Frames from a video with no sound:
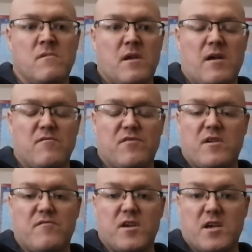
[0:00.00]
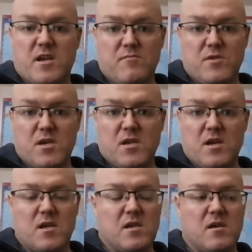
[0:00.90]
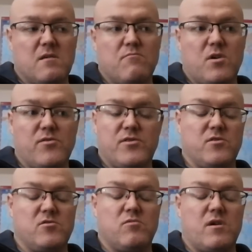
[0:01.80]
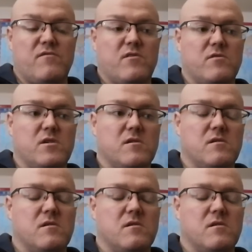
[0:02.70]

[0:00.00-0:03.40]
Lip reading: And for every crime you can think of, murders, whatever, right?